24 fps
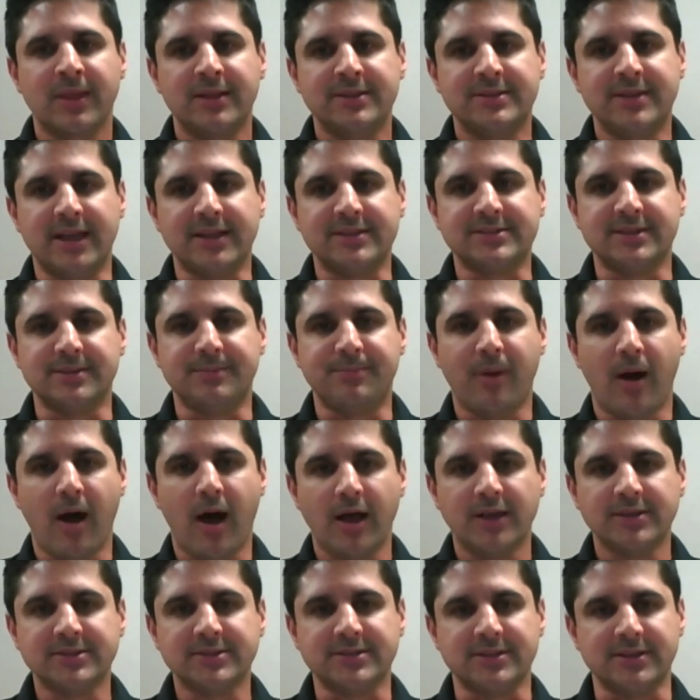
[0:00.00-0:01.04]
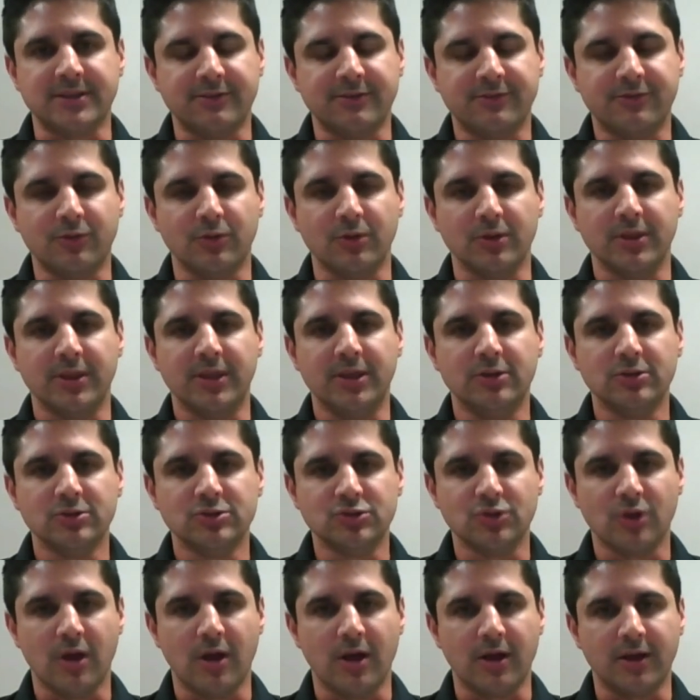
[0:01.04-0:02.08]
tested positive for illegal
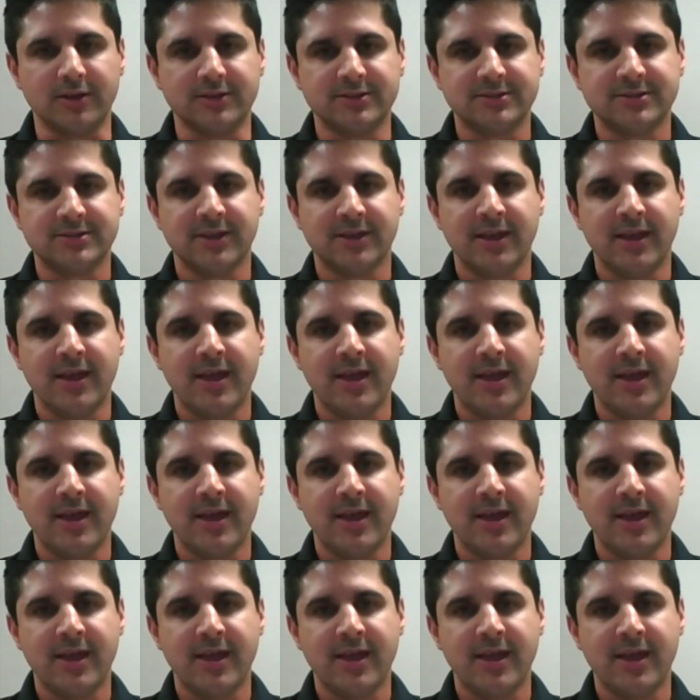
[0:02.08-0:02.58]
drugs